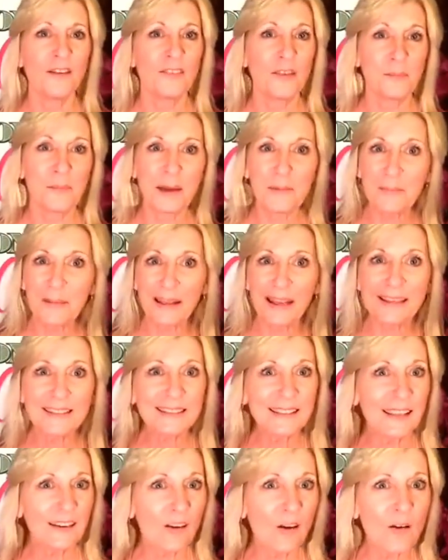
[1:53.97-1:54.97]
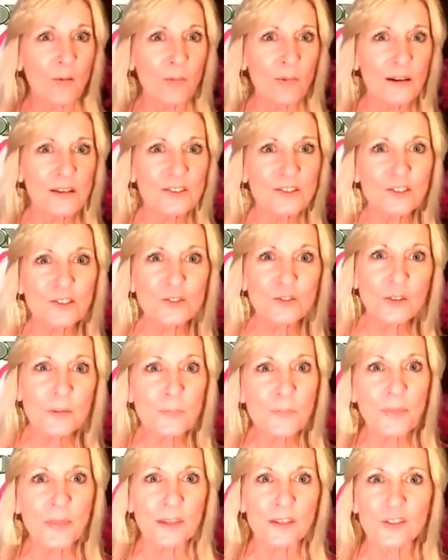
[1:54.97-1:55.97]
they might be asking, oh, where's your
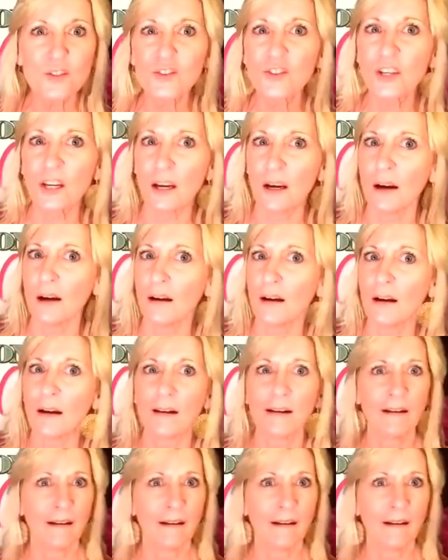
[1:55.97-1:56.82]
trip this year?